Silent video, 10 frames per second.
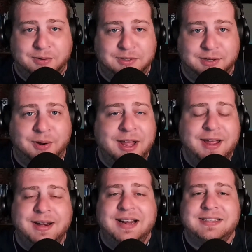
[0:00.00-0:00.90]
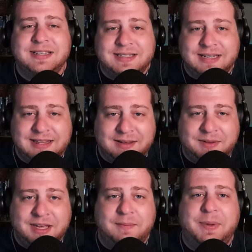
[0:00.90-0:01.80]
So nice to see them
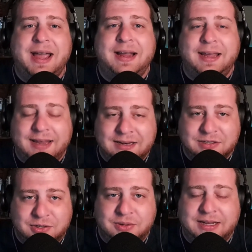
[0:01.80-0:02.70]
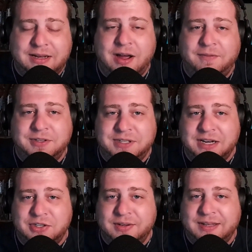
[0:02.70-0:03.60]
getting back into the
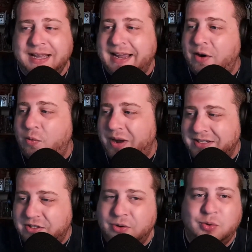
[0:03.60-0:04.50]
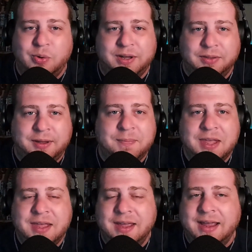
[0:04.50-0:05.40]
conversation in the AL West so quickly.
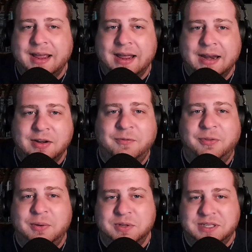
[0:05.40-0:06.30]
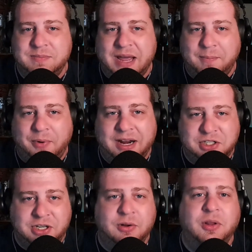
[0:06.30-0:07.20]
And hopefully we'll see Matt Brash
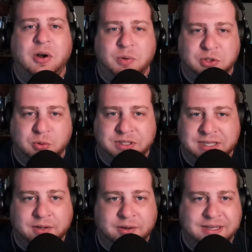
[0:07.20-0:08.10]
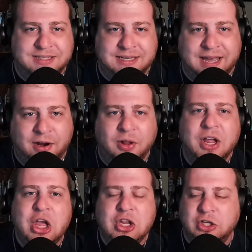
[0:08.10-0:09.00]
here along with Troy Taylor in Seattle
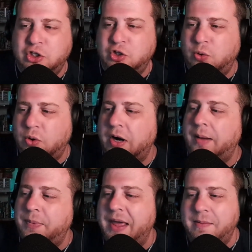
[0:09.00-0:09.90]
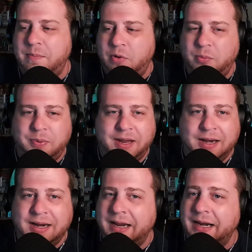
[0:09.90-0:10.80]
to shore up that bullpen.
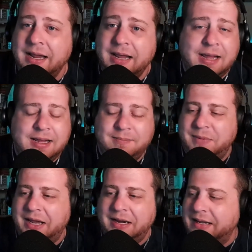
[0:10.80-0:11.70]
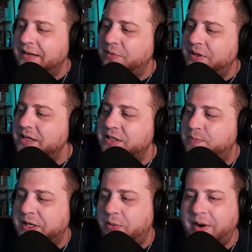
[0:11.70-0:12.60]
And man, wouldn't it just
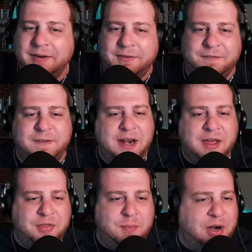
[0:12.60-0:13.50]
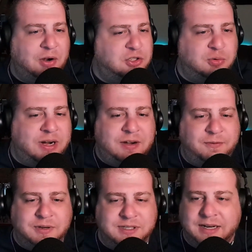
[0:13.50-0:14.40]
be great if you found out the Mariners traded
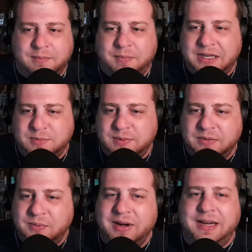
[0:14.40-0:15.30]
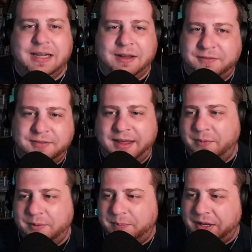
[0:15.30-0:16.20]
for a second baseman? What a gift that
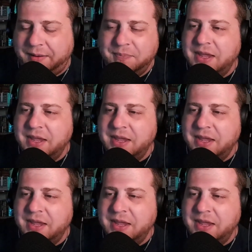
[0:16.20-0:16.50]
would be.